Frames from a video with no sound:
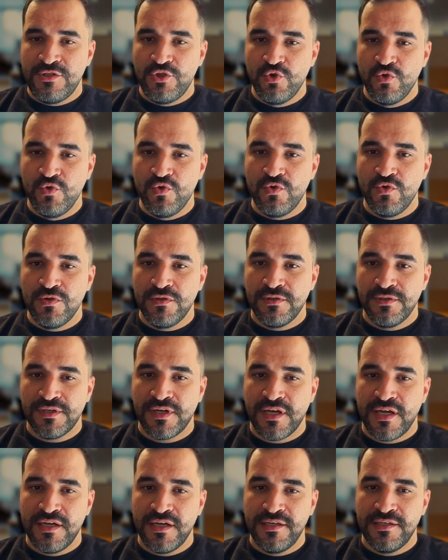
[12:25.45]
to
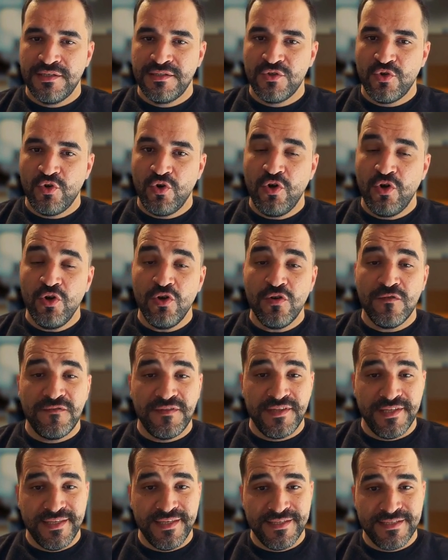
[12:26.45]
write all
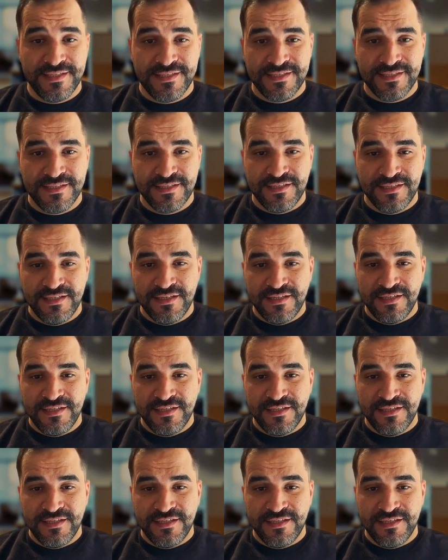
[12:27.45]
of these.